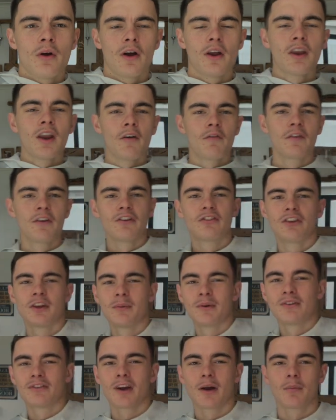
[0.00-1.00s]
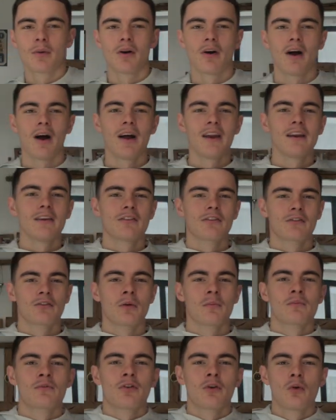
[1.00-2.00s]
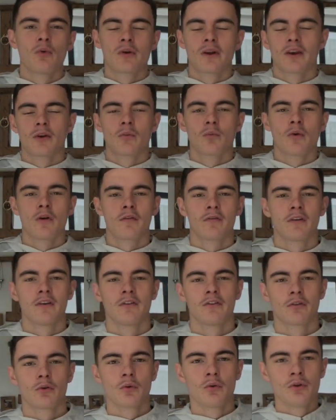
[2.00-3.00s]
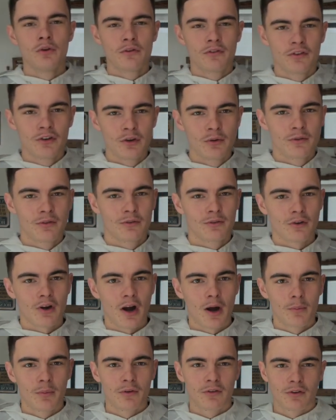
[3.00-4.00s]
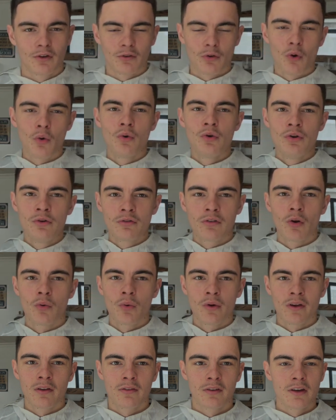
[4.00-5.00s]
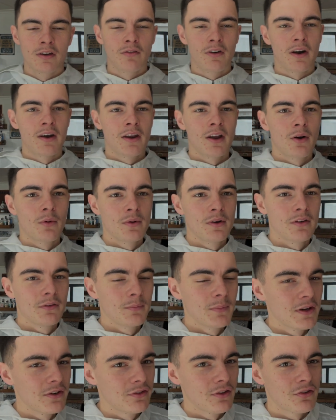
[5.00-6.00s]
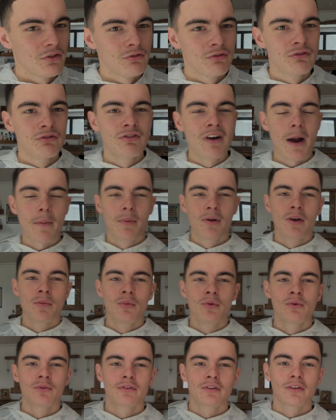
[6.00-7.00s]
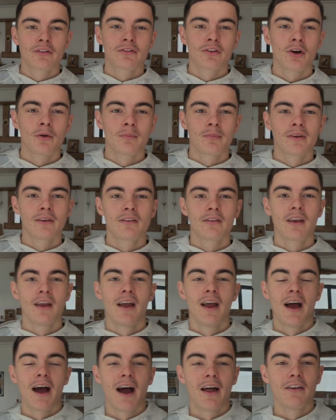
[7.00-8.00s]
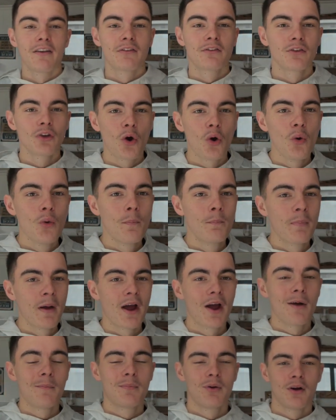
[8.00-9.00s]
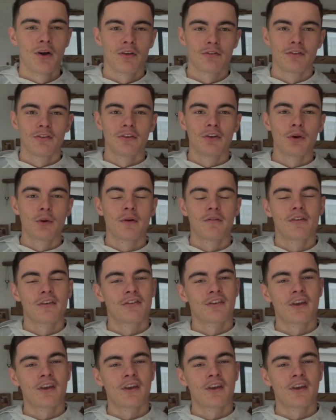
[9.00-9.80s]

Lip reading: enough of the jibby jabber. I need to stop talking and waffling to all these new subscribers, because all you sort of want to see right now is me just wrapping a ball into the top bins. And there's no better person to do it with a